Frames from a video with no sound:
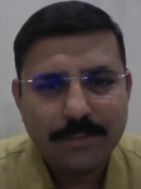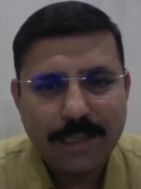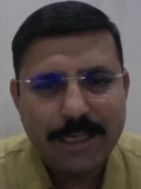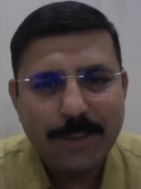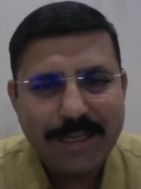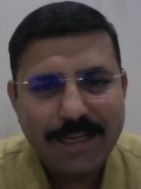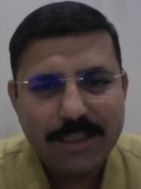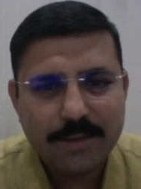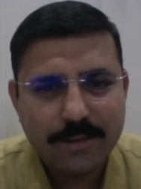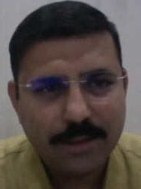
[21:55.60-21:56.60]
Anybody
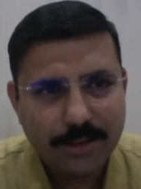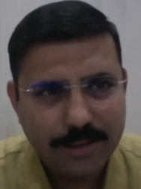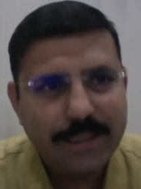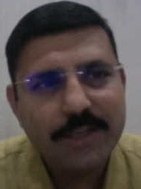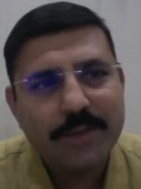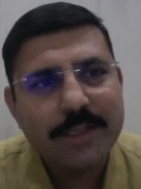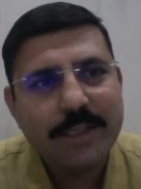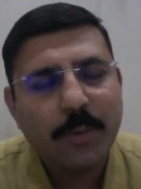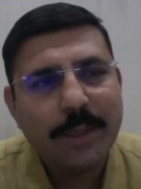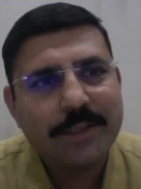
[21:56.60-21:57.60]
else? The really
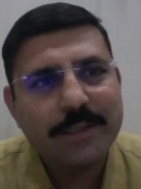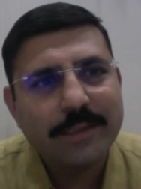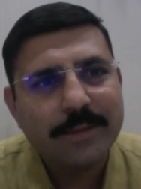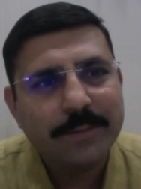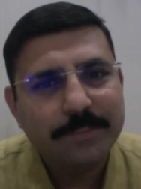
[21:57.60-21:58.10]
interesting questions.